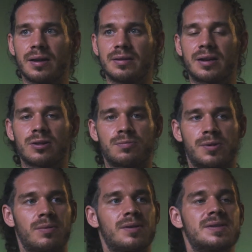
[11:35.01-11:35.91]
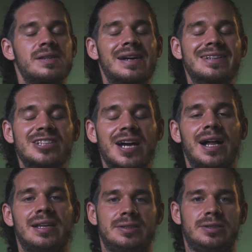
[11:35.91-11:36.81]
they're not problems, they're
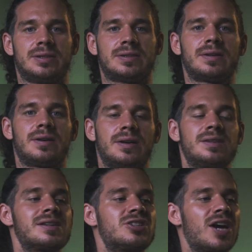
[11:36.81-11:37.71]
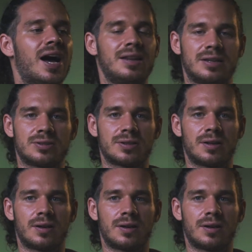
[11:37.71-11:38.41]
challenges. It's a challenge.